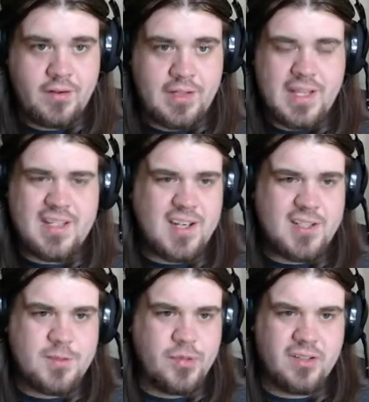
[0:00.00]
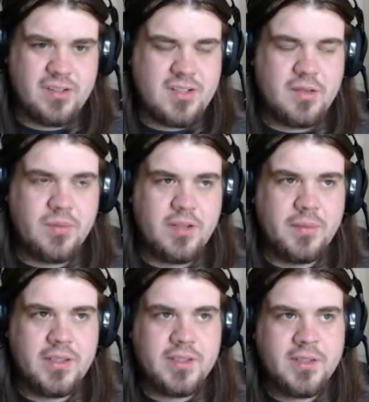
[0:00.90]
It's not a spoiler, so don't worry
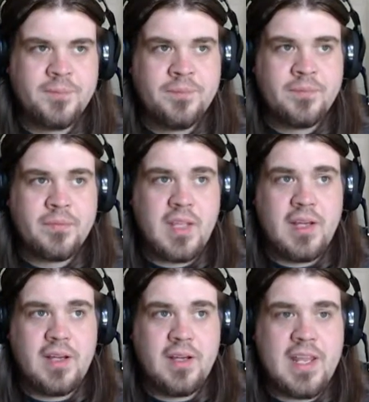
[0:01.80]
about it.